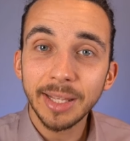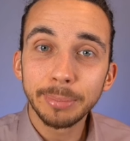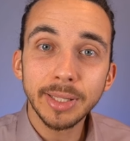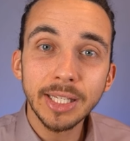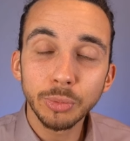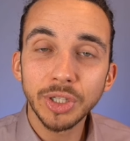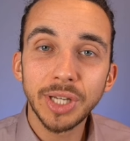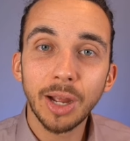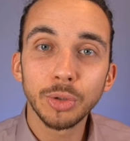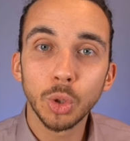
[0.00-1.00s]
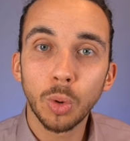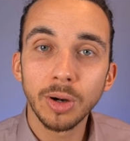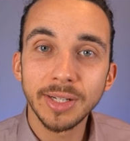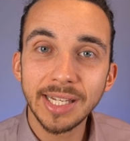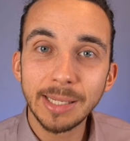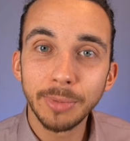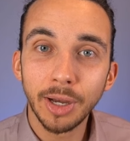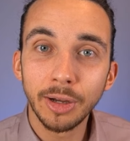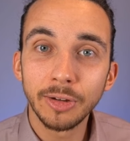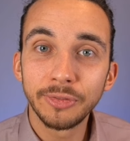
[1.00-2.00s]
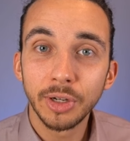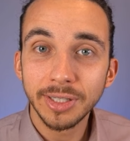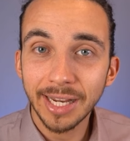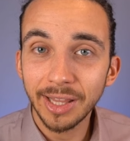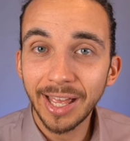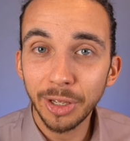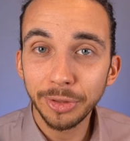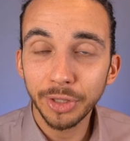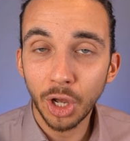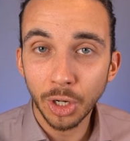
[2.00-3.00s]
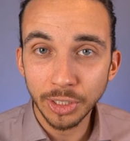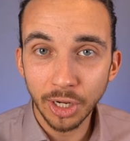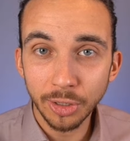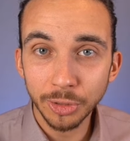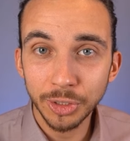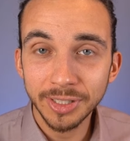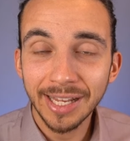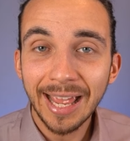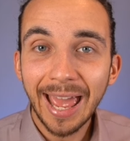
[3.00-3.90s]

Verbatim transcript: then please reach out to our team of telehealth audiologist